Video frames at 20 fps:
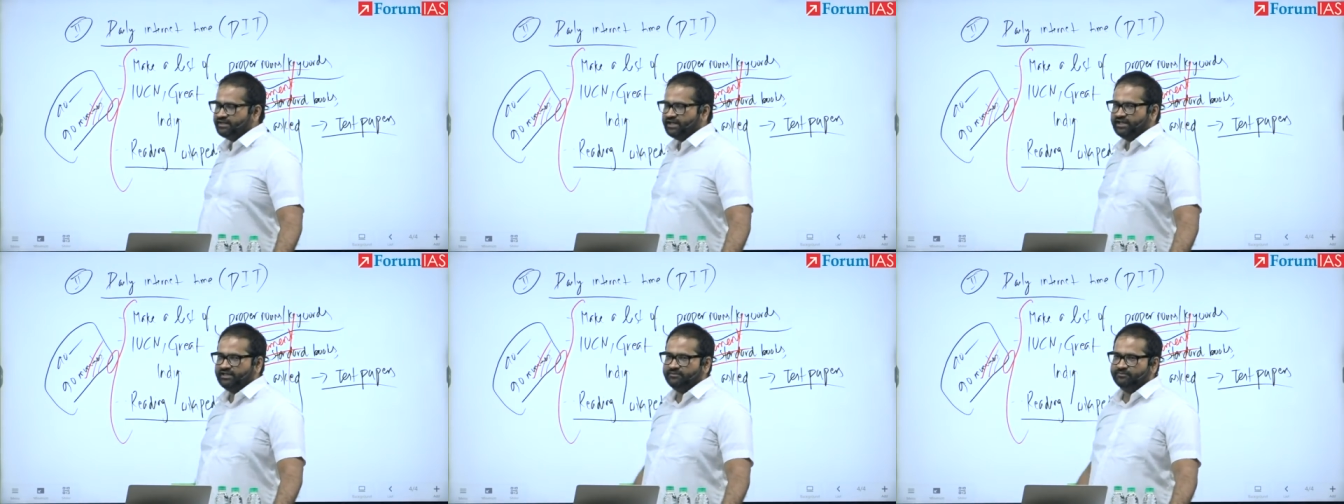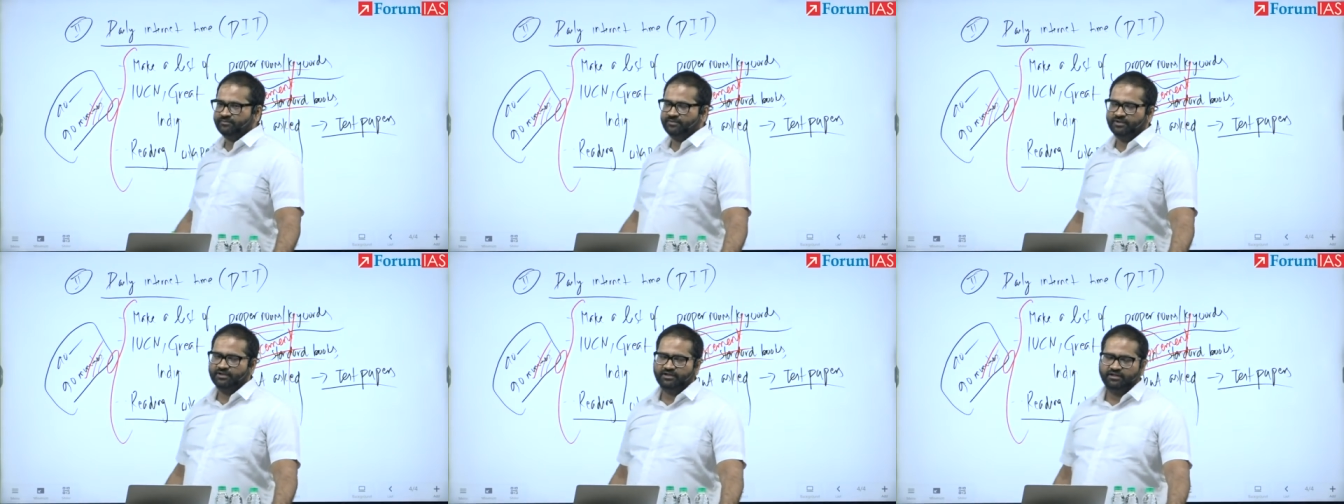
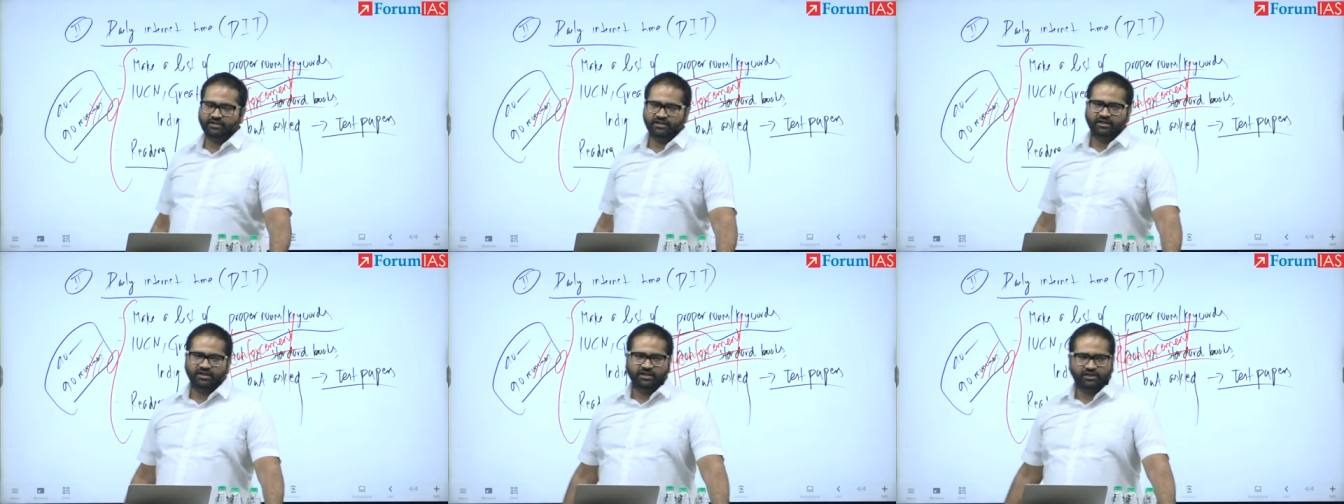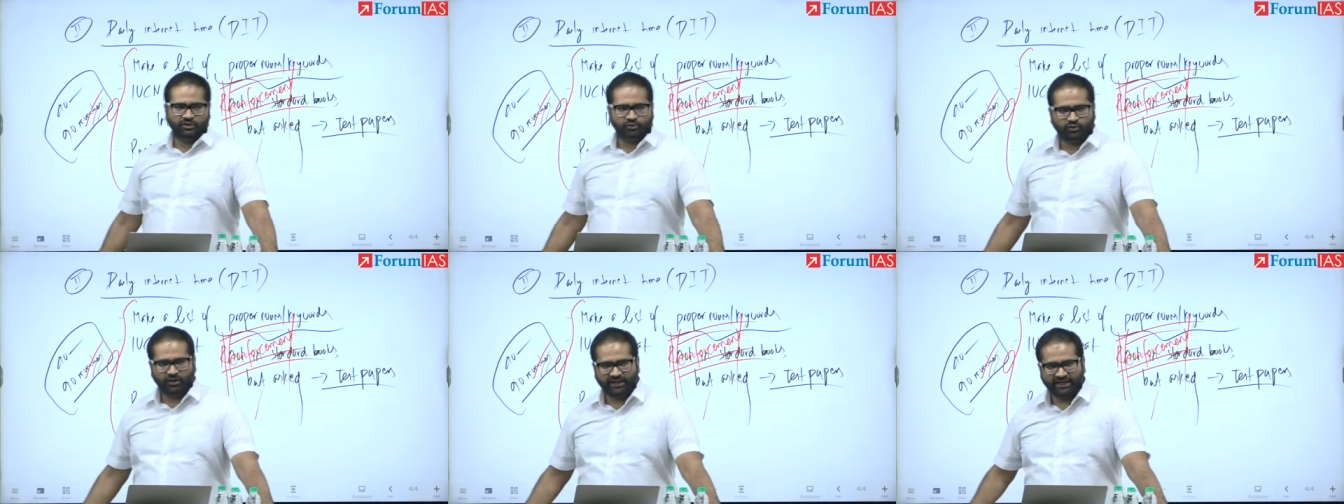time
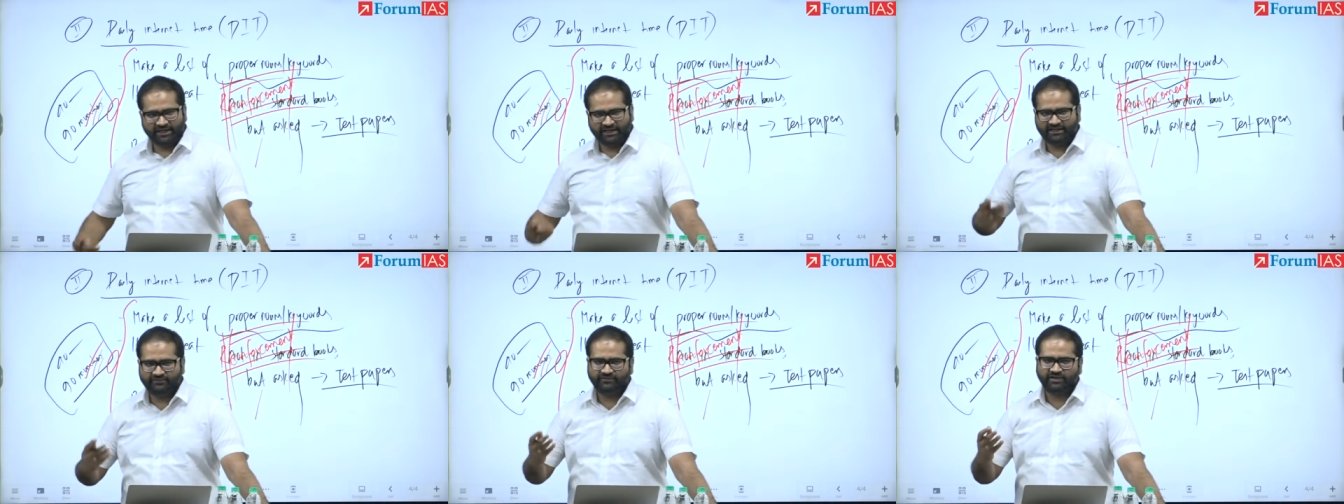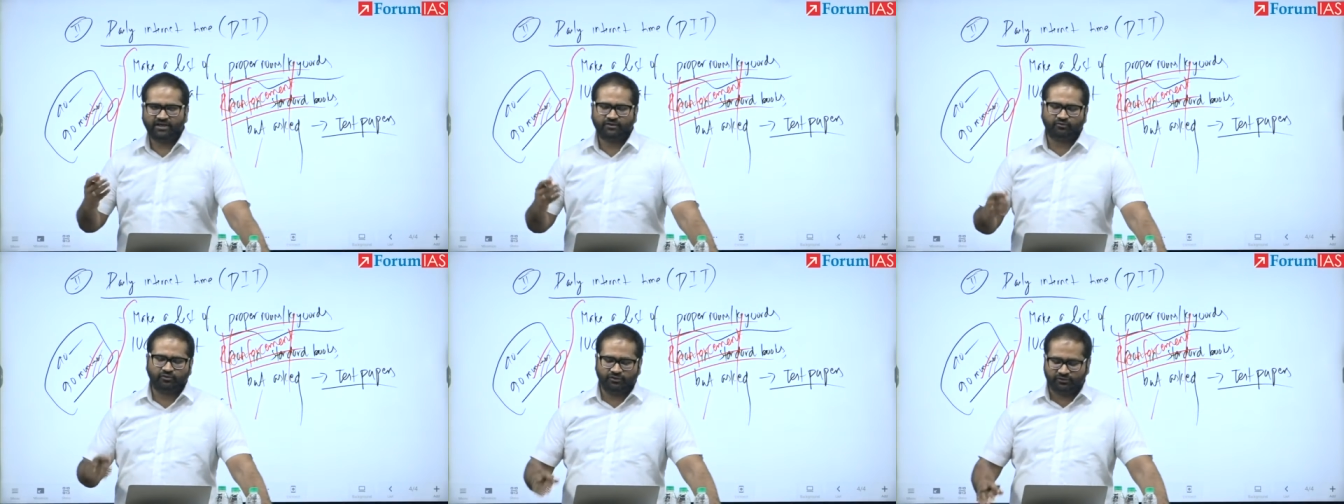you anyway
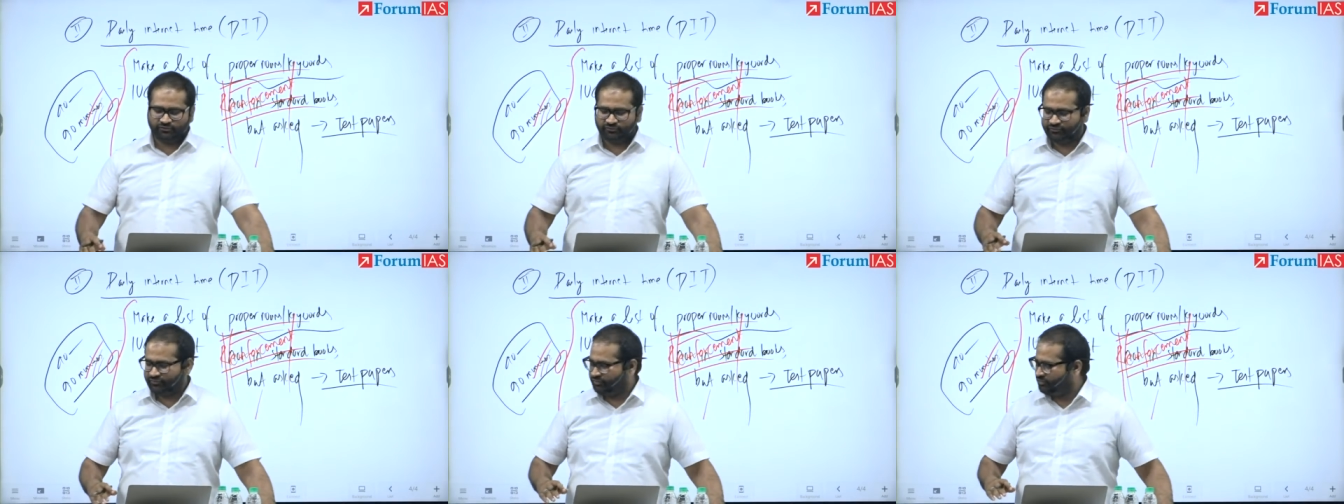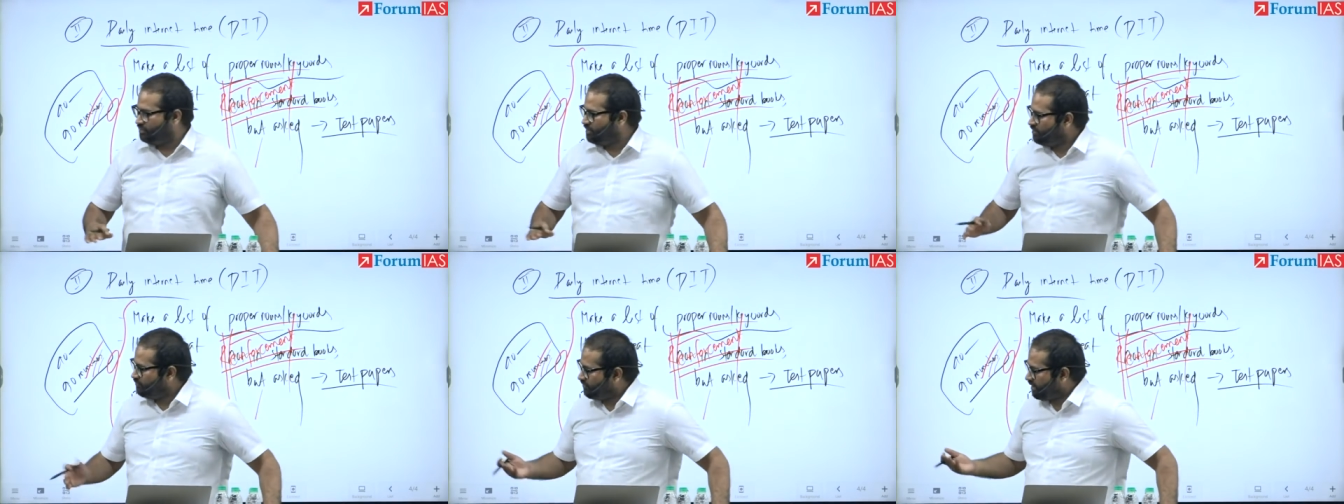are going to
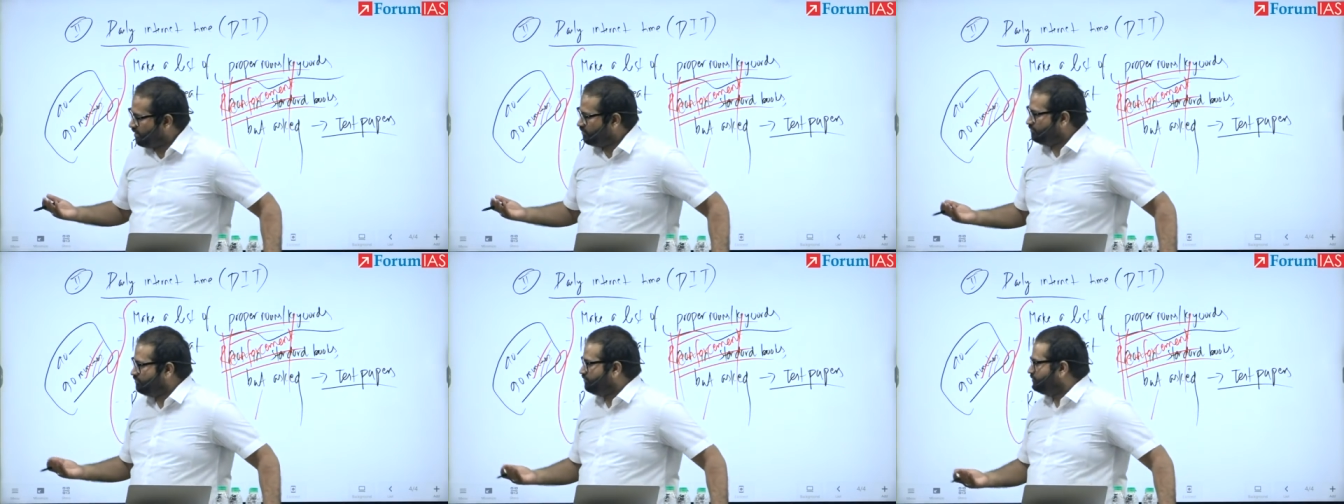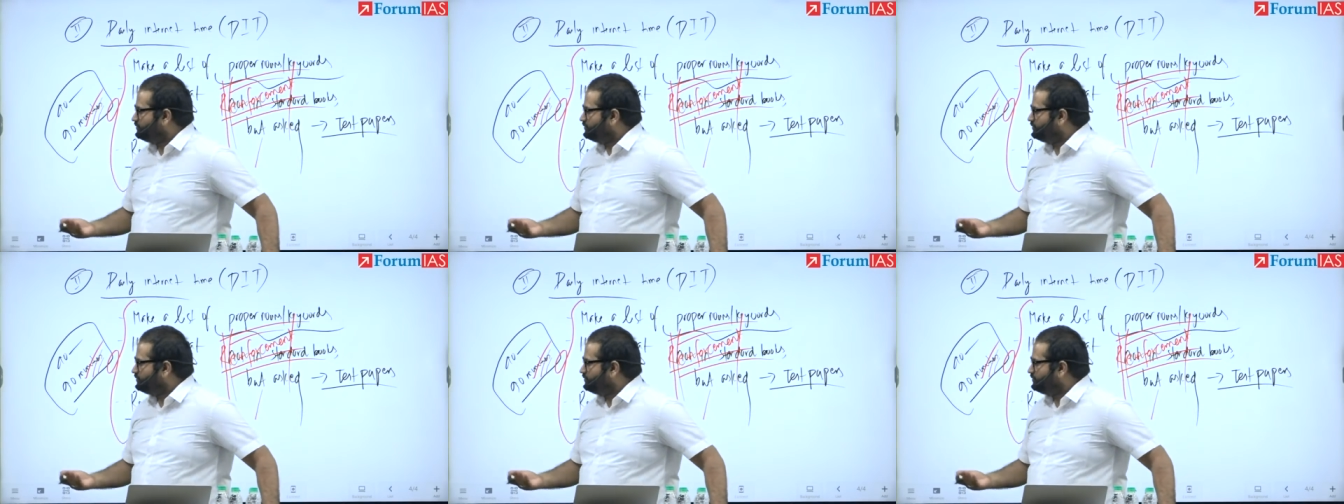so how do